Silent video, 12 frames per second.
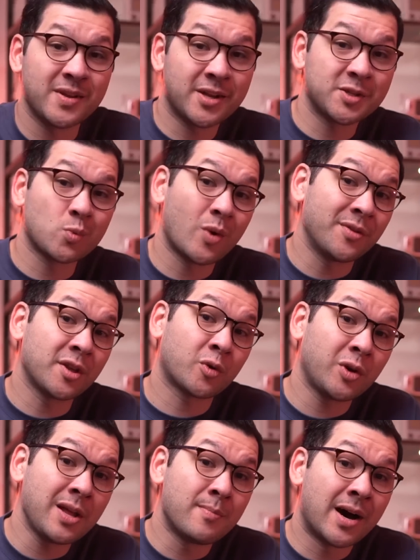because while the
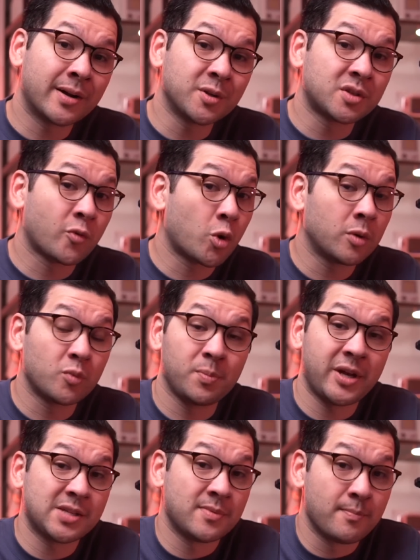3D models for
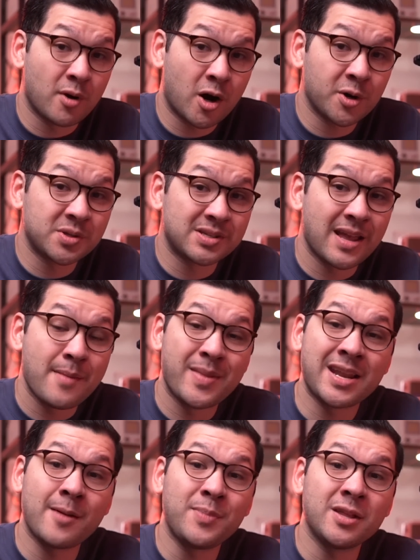replacement parts may
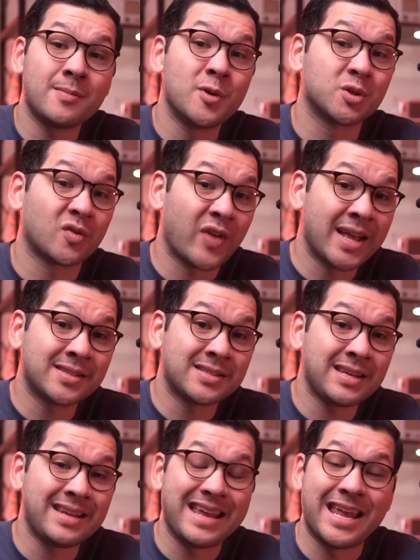not be the most
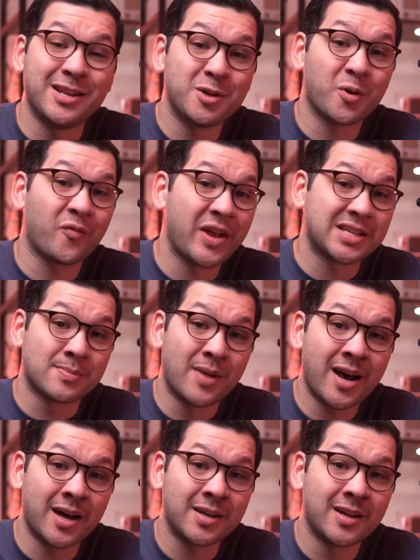fancy, in-your-face
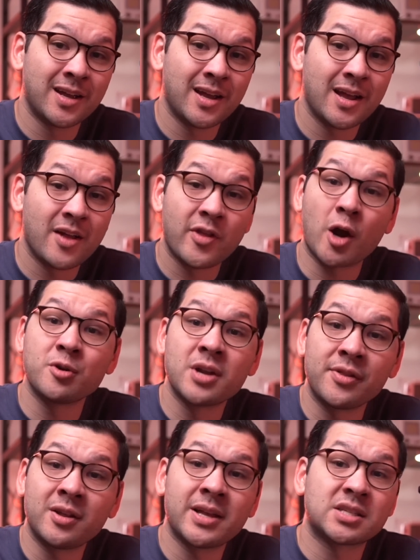mod, they are
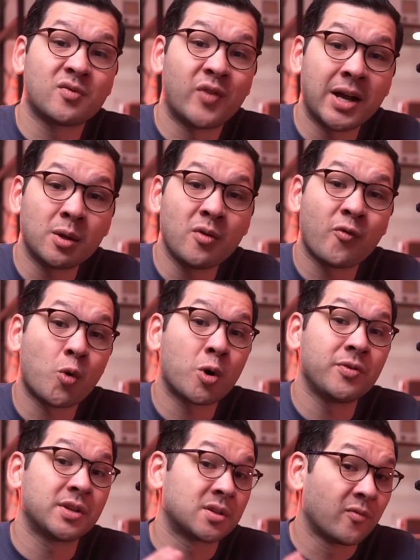nonetheless vital
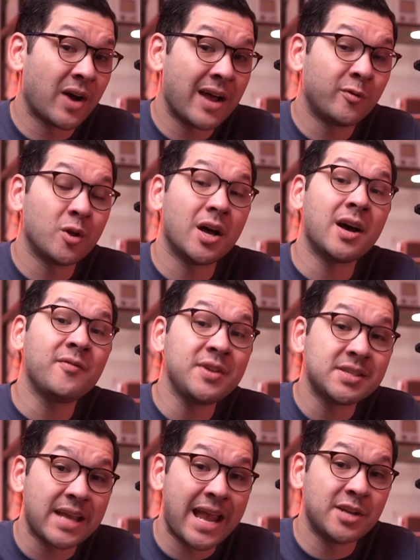for the survival of
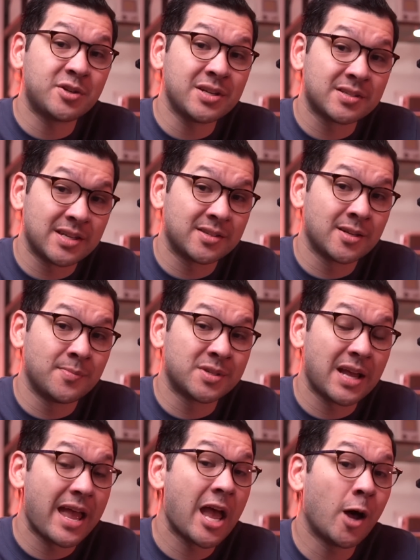these aging systems,
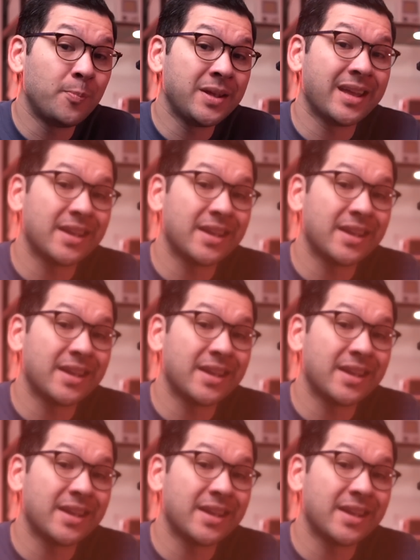helping